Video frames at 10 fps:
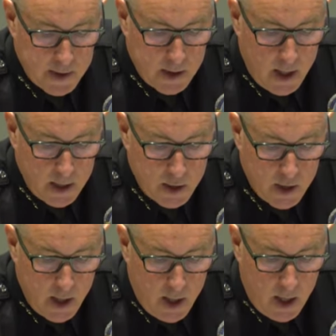
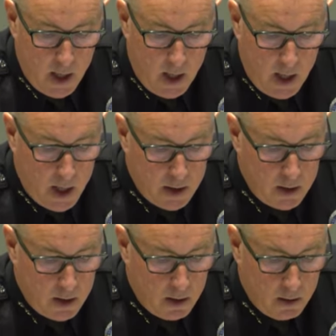BOPCH,
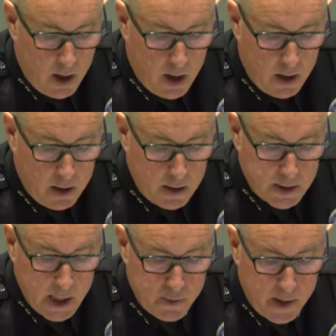and the
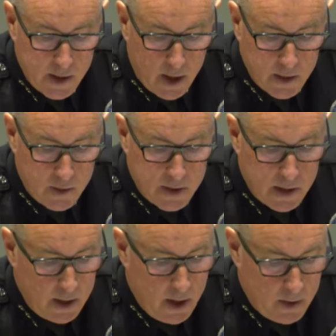CHP is also
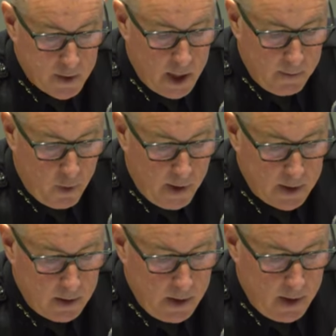assisting on those
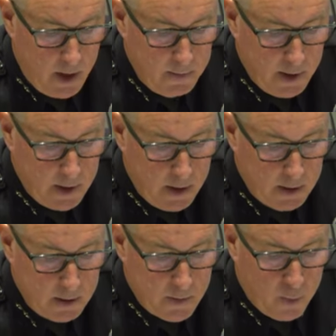checkpoints
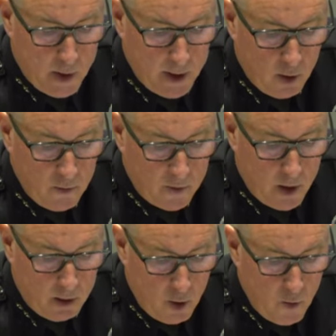and supporting our
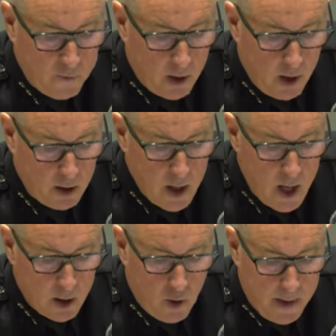overall
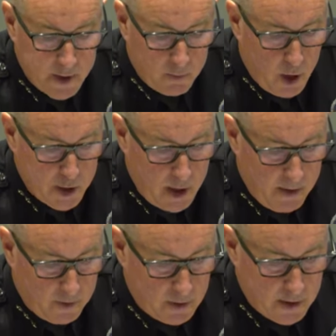crime
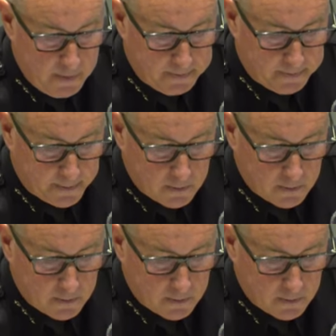suppression efforts.